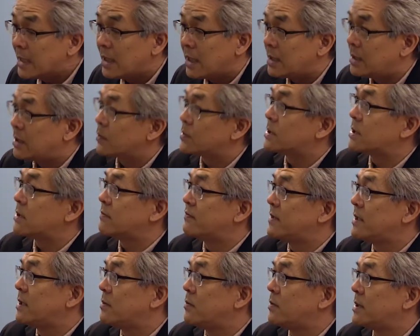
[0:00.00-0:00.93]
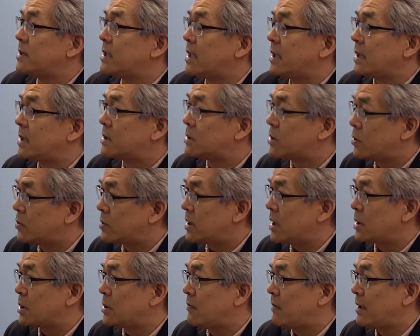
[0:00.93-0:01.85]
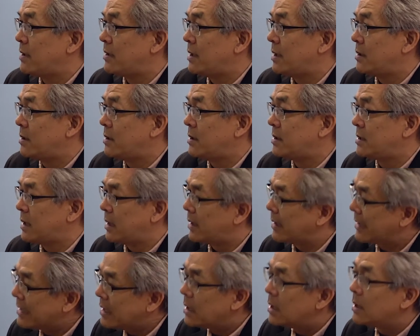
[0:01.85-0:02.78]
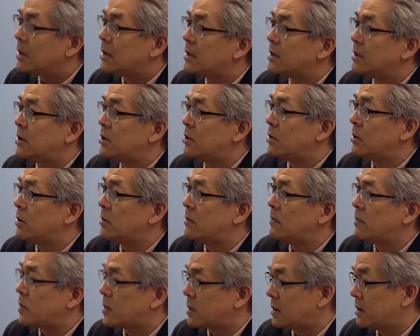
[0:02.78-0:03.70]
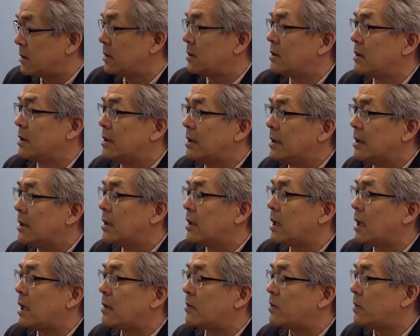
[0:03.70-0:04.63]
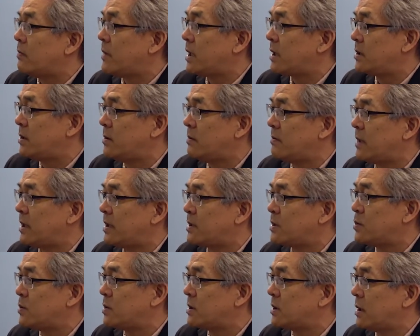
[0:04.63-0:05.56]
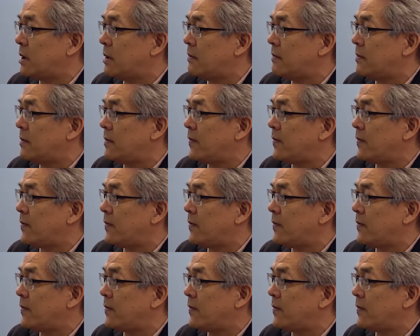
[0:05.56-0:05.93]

And Escoffier was like so touched by that. He said, you know, I'm going to make you my sous chef.